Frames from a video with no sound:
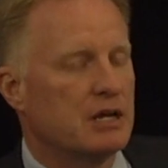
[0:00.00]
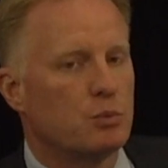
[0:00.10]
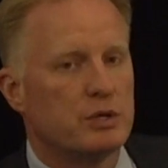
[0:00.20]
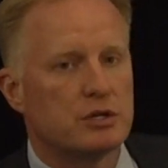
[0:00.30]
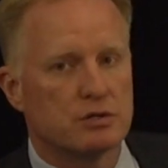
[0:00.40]

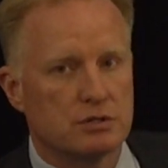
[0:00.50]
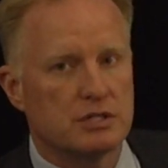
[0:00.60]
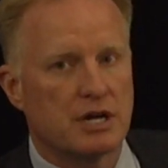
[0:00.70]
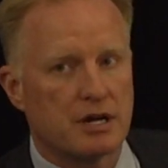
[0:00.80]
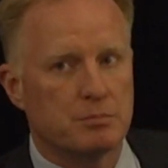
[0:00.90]
We could
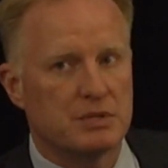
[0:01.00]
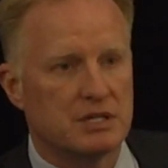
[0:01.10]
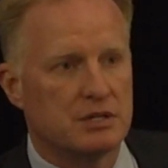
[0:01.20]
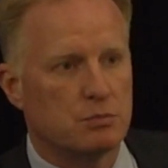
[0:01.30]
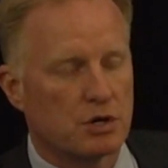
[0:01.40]
not
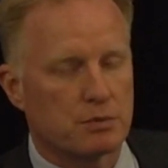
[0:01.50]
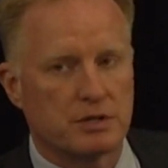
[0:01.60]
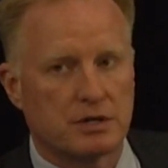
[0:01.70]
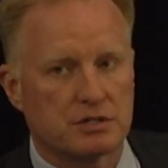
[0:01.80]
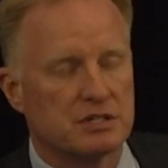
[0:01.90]
be where we
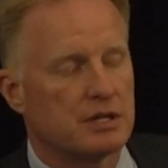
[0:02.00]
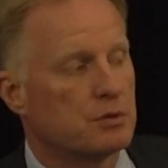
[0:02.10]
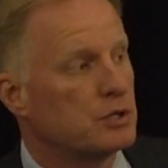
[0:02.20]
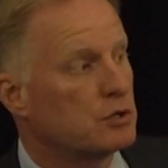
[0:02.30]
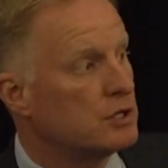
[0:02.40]
are today.
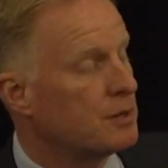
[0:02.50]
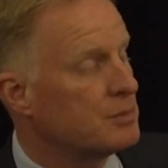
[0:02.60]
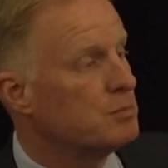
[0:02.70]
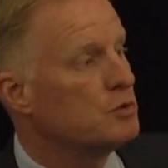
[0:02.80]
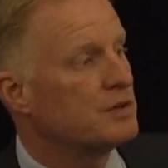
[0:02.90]
We could not
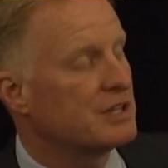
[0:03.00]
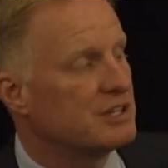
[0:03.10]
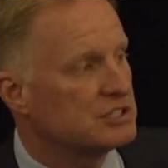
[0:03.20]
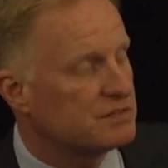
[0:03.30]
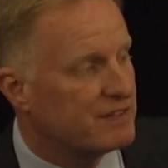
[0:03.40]
be moving
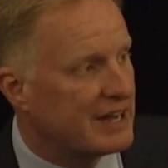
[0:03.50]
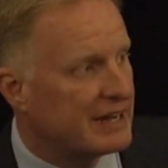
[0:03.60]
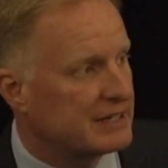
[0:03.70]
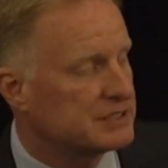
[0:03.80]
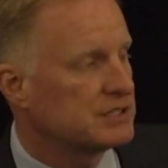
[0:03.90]
this
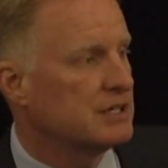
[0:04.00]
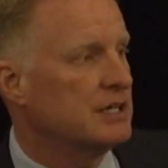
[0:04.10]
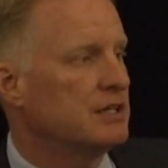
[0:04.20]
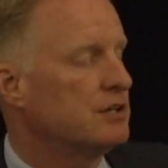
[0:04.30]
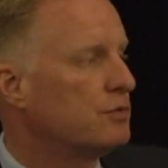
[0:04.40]
fast
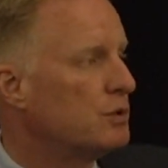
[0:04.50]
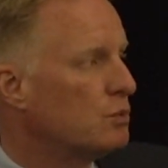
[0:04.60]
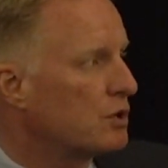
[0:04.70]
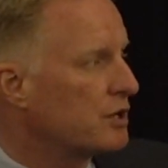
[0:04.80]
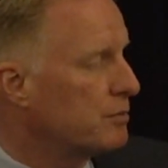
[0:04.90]
if we
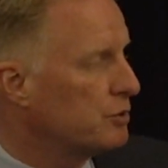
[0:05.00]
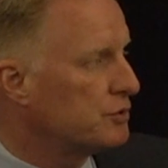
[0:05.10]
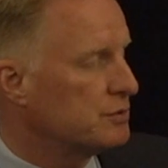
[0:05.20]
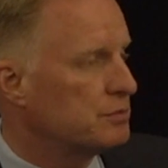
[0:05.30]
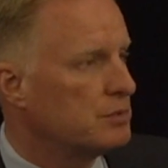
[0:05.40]
weren't able
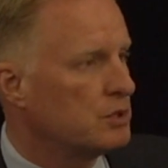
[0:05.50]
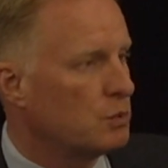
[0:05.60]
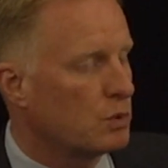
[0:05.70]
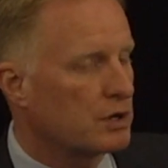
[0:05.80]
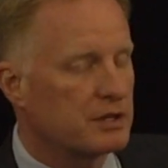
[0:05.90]
to
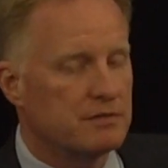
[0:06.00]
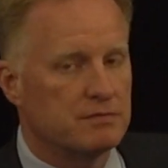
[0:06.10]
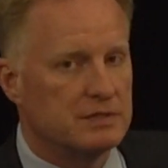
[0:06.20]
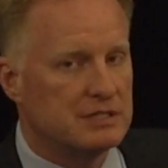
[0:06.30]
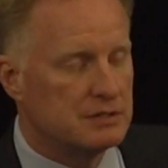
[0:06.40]
work
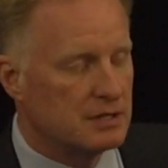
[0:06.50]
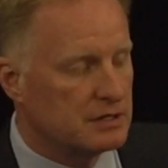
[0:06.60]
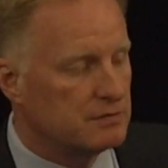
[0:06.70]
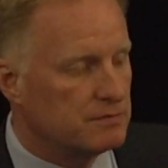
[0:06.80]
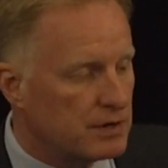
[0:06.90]

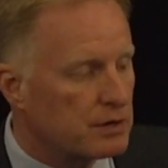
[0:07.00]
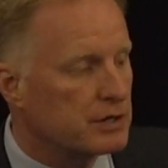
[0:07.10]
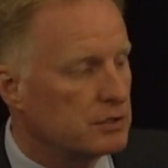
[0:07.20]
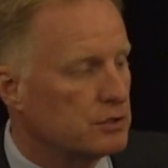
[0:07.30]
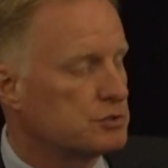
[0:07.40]
in very
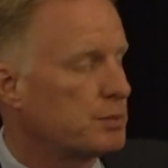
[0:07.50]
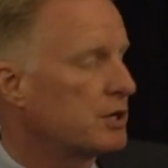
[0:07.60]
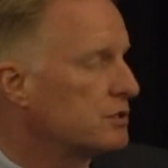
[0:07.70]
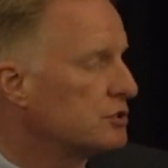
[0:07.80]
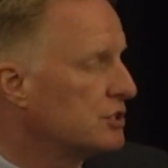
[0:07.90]
close
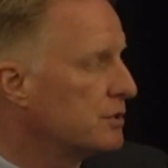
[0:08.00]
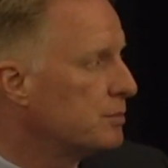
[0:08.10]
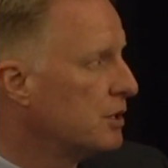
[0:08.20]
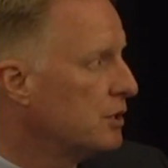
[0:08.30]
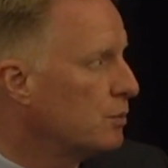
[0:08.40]
partnership
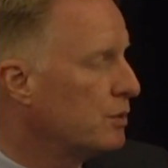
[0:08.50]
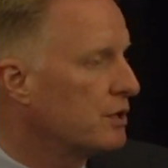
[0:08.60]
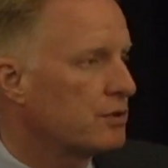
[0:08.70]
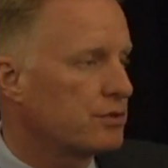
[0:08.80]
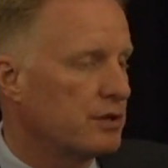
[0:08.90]

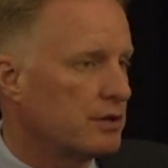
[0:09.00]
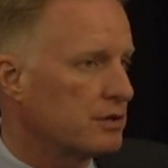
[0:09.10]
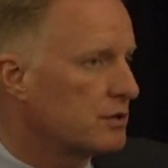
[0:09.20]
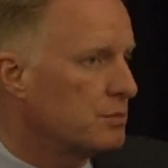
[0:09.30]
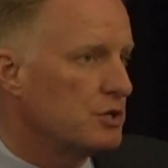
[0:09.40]
with
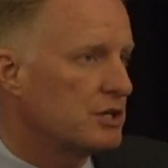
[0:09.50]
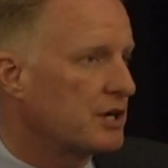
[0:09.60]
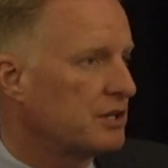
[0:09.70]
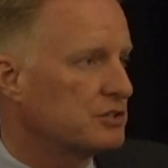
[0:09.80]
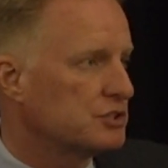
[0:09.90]
community
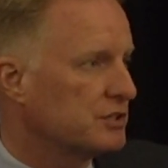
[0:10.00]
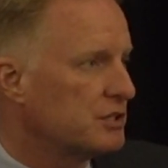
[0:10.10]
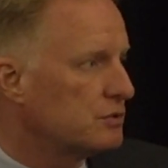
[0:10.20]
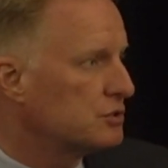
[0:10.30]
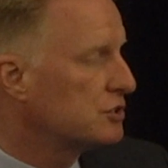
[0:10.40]
college
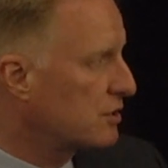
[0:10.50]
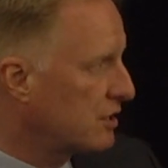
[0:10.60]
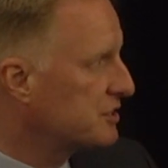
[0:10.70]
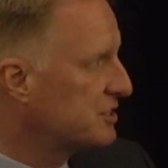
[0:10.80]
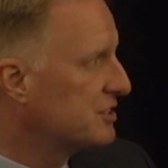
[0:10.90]
leaders
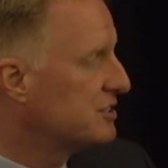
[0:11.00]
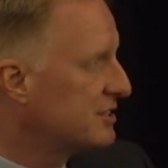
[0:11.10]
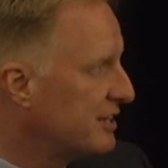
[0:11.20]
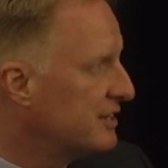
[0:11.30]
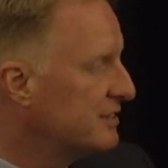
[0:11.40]
across the
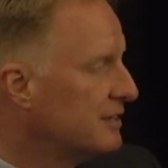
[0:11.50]
state,